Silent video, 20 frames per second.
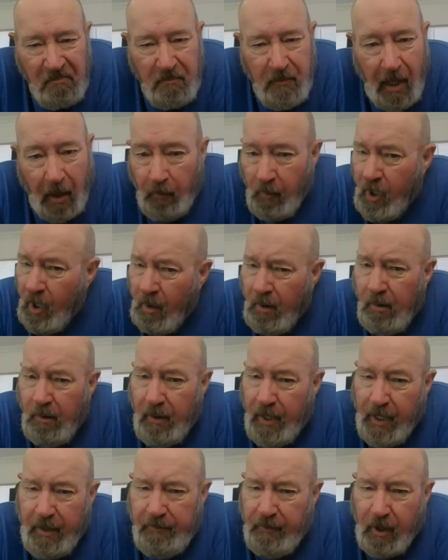And we all
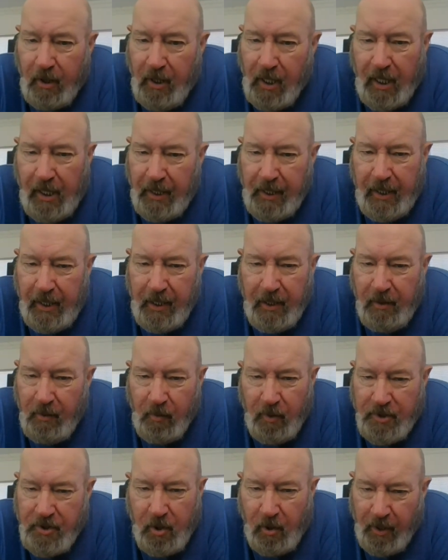have our idea of
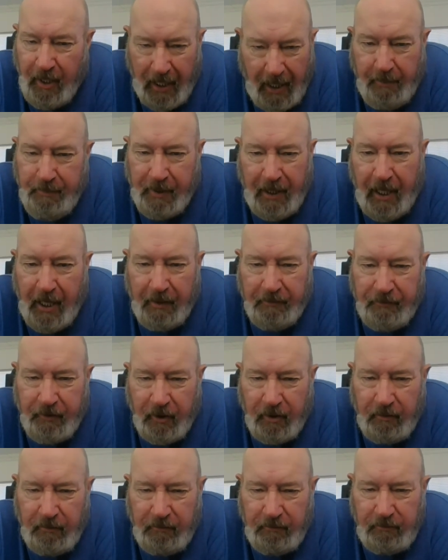what's going to happen
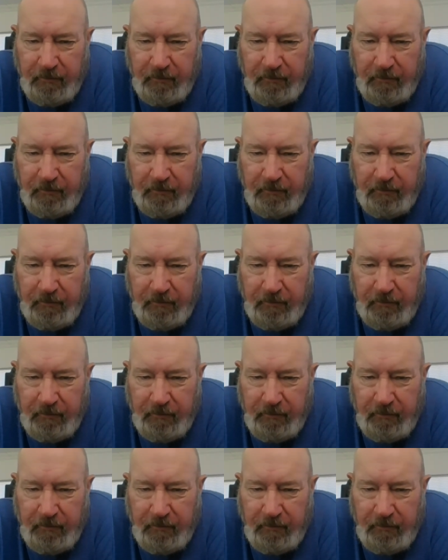after.